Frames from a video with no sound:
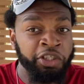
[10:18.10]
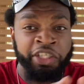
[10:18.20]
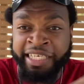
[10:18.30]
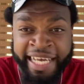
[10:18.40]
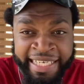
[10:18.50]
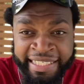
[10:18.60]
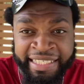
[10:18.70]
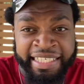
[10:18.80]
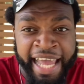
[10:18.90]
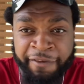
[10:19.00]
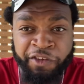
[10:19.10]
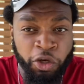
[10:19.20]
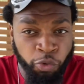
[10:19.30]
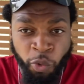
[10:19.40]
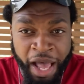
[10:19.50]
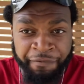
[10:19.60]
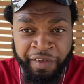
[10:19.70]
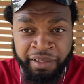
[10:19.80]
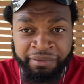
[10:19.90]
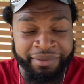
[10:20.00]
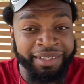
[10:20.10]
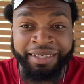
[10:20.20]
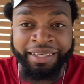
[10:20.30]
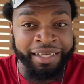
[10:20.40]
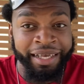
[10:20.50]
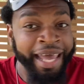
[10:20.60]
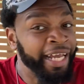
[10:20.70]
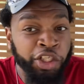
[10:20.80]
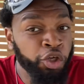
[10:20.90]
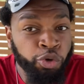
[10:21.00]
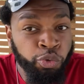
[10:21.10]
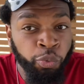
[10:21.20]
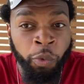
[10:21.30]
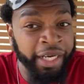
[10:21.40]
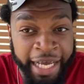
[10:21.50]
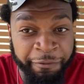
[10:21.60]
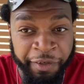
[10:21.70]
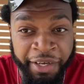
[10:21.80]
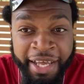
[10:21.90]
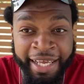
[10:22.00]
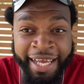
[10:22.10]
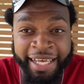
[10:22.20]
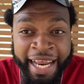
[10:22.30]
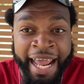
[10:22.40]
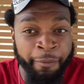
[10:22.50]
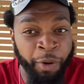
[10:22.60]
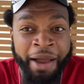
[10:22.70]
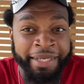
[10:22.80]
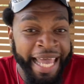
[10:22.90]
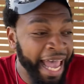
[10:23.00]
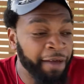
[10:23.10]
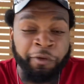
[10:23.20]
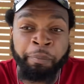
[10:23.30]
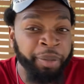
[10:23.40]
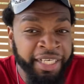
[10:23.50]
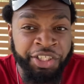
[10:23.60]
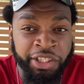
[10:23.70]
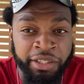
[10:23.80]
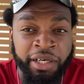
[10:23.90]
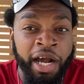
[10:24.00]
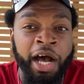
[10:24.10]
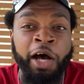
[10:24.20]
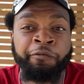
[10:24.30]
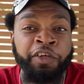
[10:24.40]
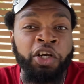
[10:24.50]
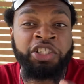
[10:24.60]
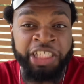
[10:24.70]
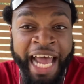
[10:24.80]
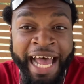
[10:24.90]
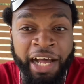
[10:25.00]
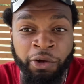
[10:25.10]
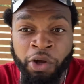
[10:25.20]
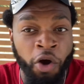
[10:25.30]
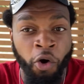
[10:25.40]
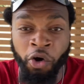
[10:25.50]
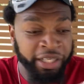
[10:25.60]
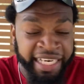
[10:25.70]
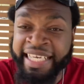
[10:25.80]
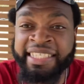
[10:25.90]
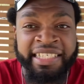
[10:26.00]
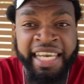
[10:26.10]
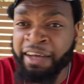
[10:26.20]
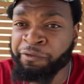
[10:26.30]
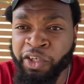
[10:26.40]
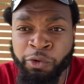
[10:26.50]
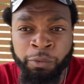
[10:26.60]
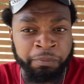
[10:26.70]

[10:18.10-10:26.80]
niece, nephew, whoever, and do whatever. Probably have a picture of your child or niece, nephew,